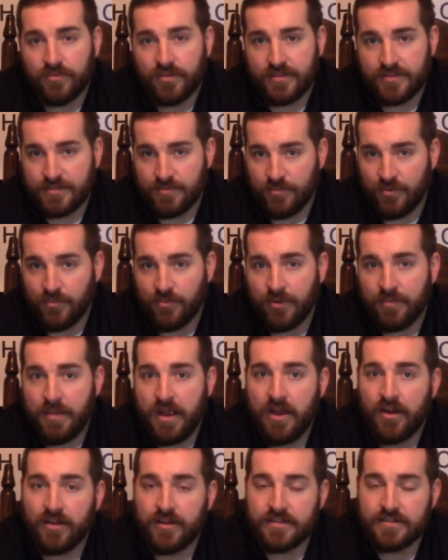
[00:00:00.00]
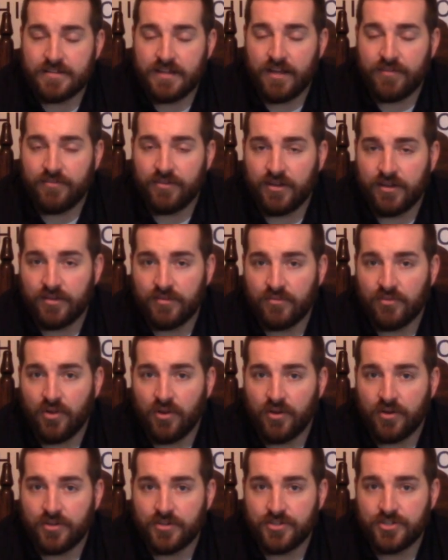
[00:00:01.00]
Suburban One American is not very
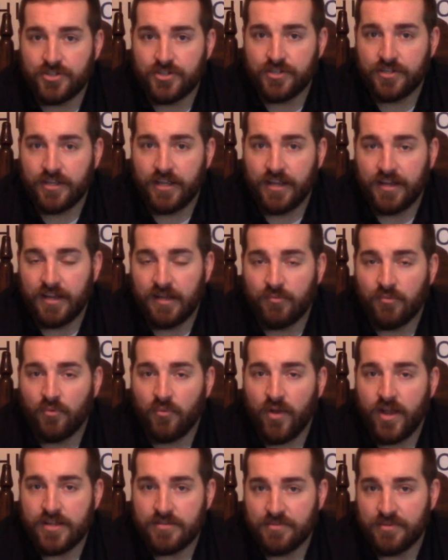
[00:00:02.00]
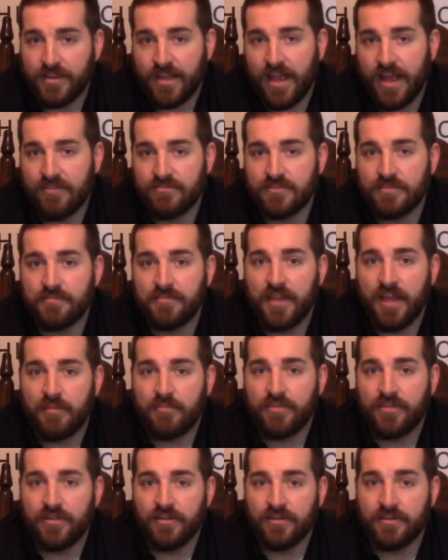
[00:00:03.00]
large in number wise, but they have some
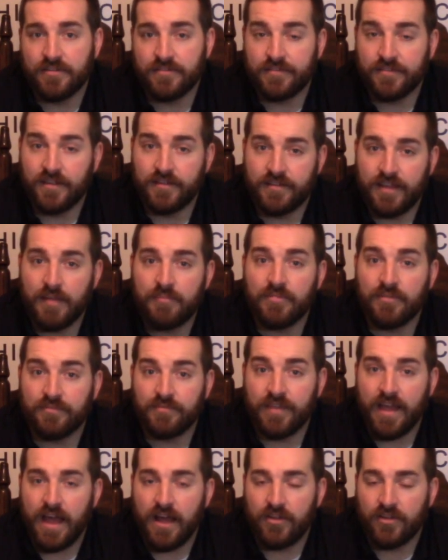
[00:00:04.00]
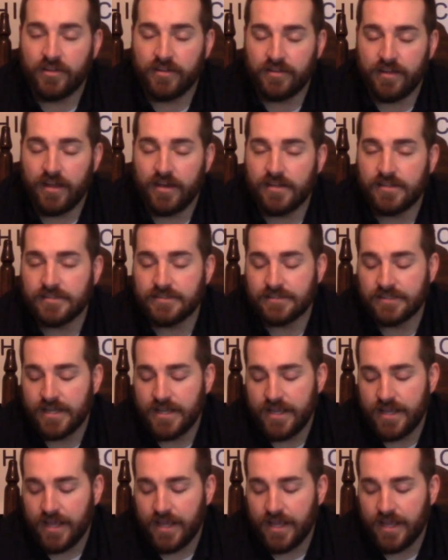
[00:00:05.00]
depth here and a depth of talent that is.